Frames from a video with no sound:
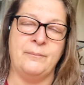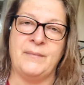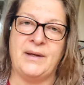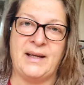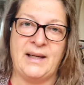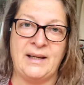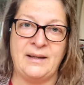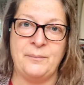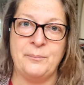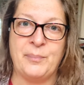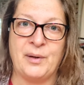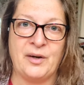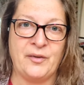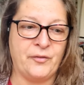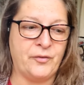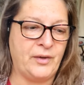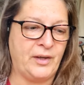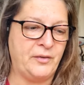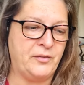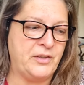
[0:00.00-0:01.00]
in part
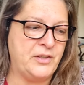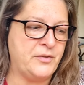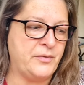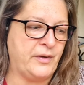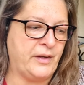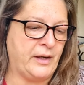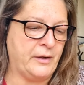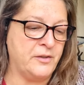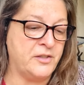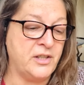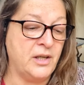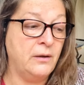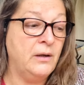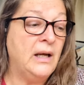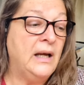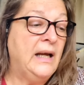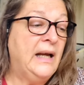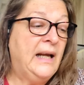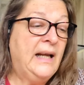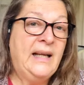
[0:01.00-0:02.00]
3 of this video. So
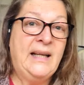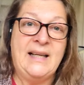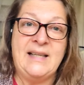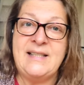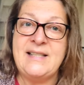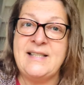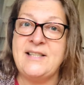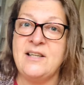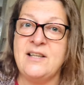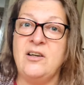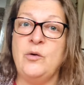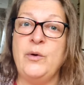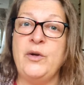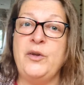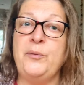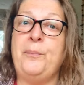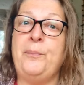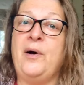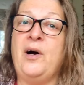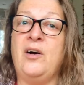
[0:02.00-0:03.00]
let's start
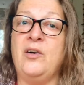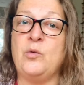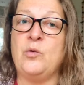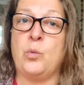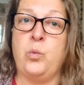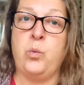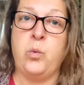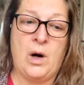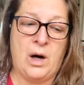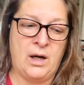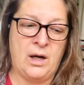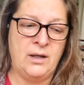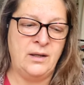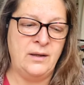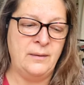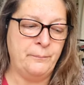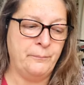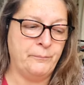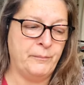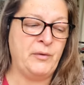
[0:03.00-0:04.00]
with part
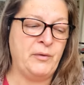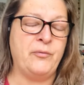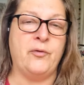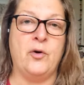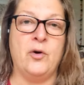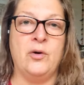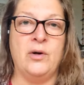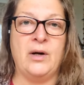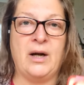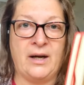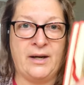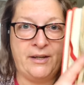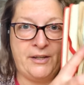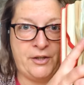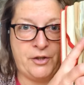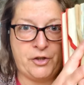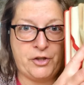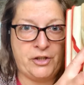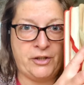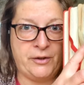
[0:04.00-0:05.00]
1 before I
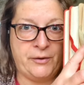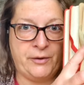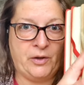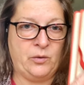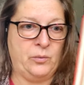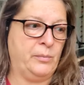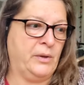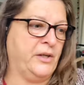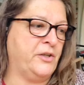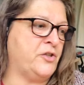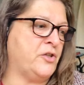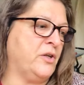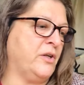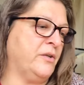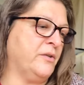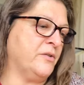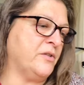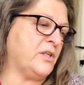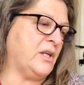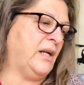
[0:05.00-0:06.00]
show you my
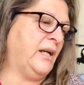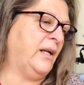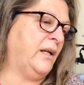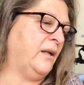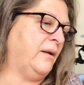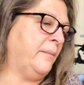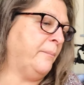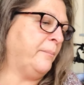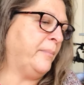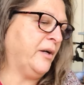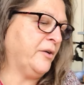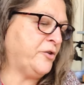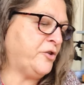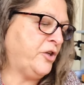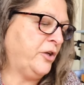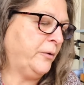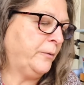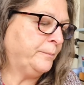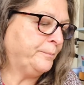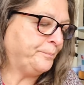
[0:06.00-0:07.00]
journals in part
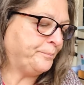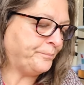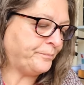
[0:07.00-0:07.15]
2.